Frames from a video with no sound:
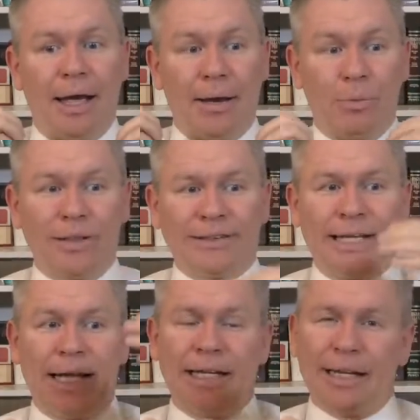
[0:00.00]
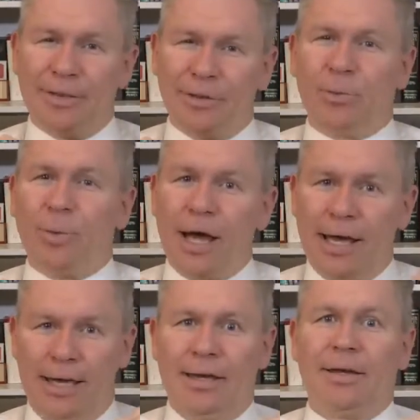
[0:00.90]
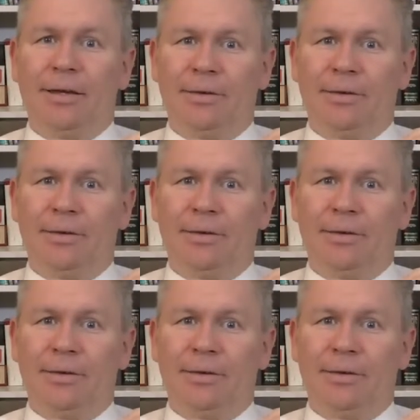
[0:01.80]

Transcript: am what's getting in the way